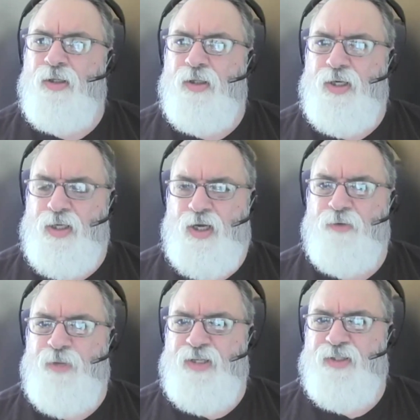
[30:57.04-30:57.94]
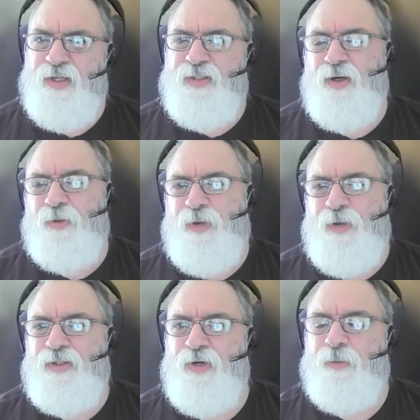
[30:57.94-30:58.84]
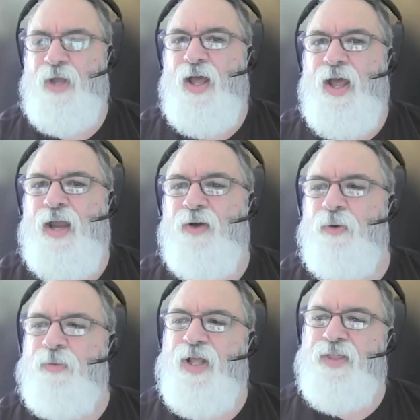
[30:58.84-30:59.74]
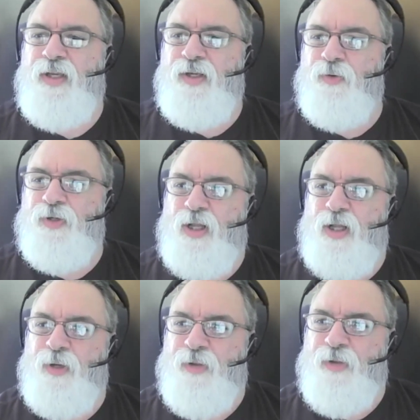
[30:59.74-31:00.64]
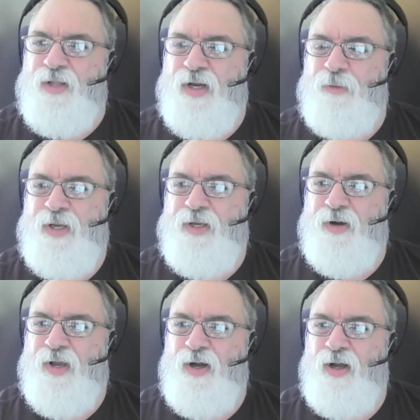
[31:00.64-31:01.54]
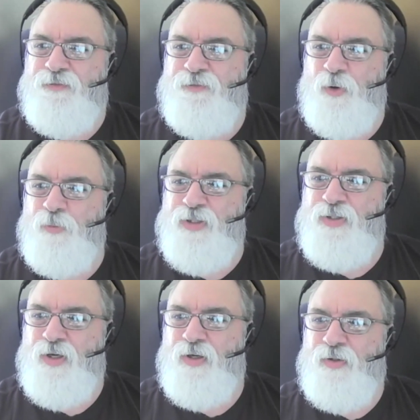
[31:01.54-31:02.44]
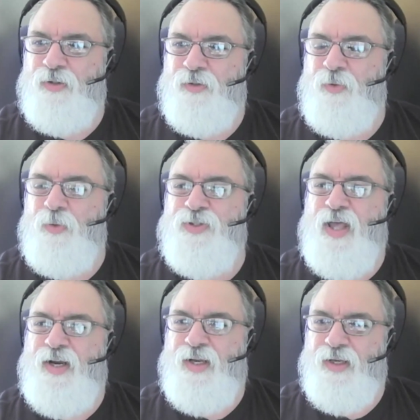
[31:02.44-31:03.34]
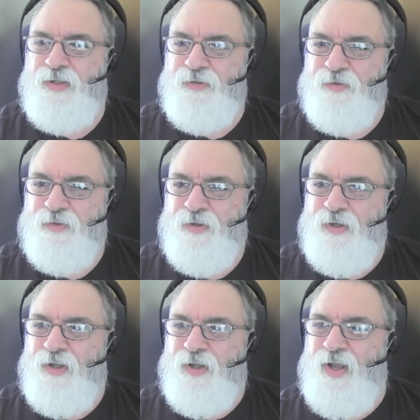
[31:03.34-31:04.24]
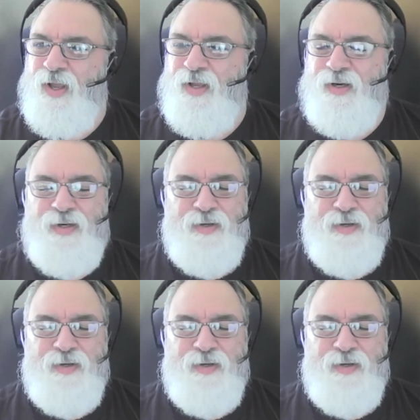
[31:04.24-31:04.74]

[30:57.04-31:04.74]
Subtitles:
it kind of makes sense. I go back to Rob. Hey, remember that thing you were telling me about that I bit your head off 4 months ago? What was that again? And